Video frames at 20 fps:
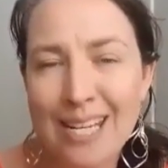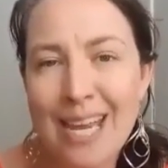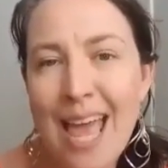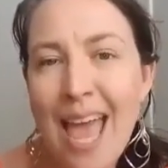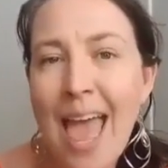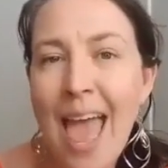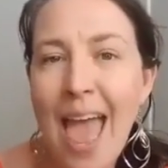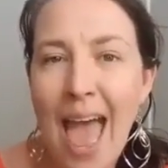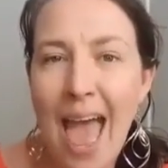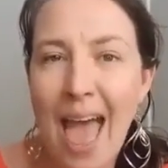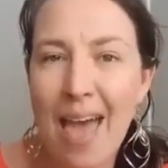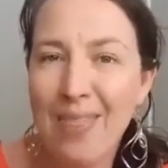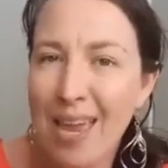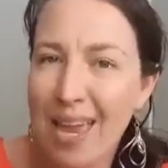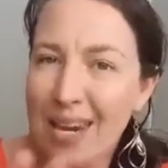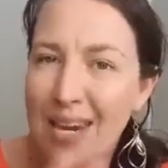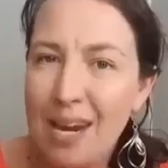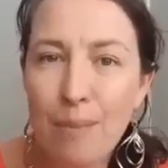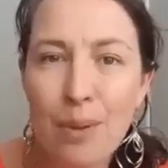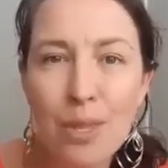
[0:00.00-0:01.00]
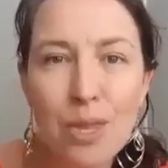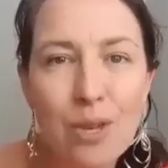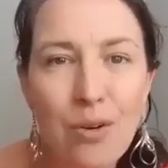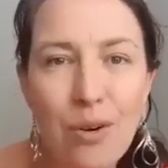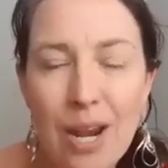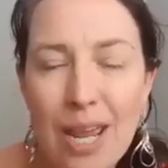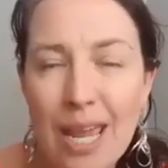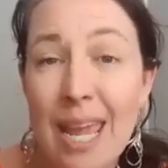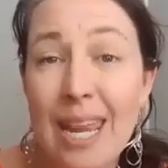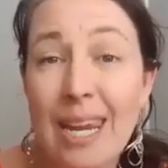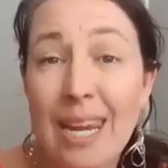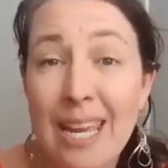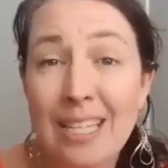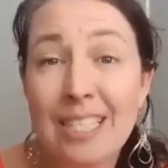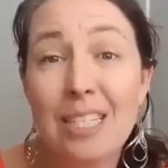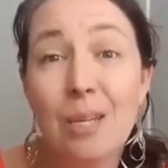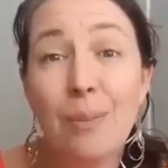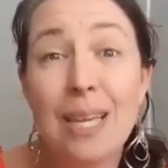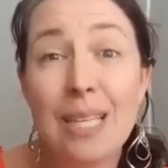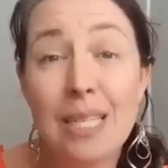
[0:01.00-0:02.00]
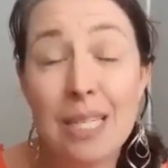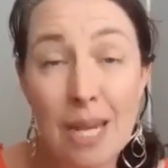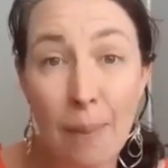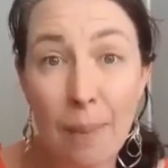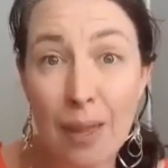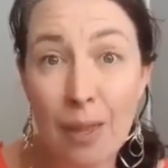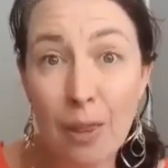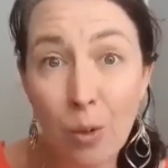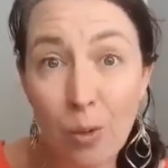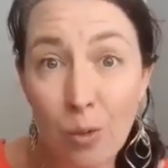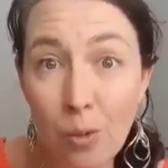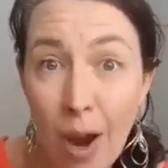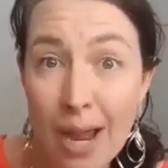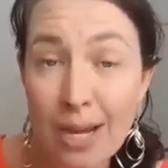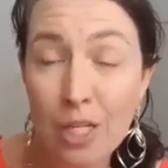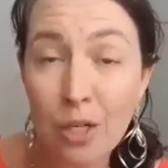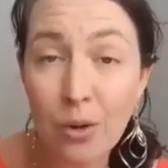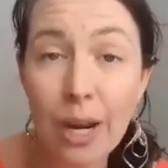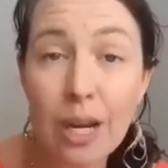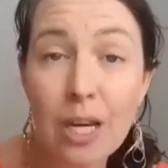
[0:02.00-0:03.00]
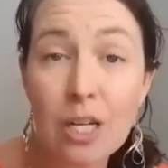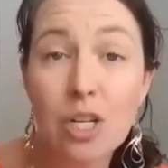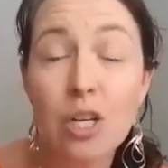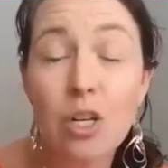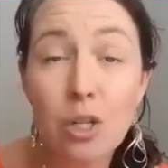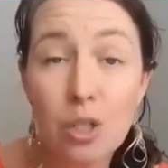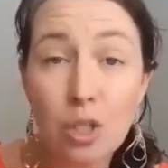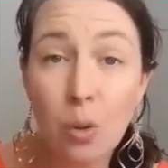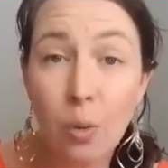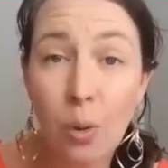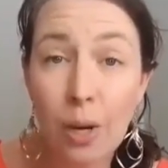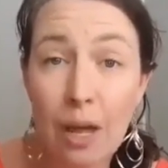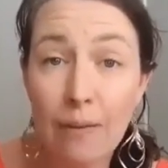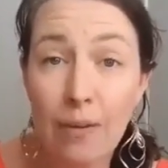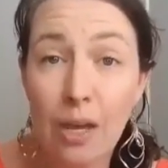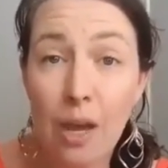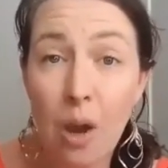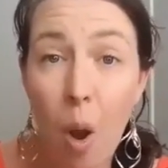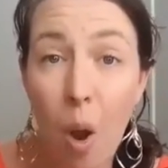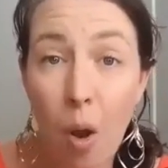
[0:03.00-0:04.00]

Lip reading: And then number 3, it needs to be a step in the right direction to whatever you offer.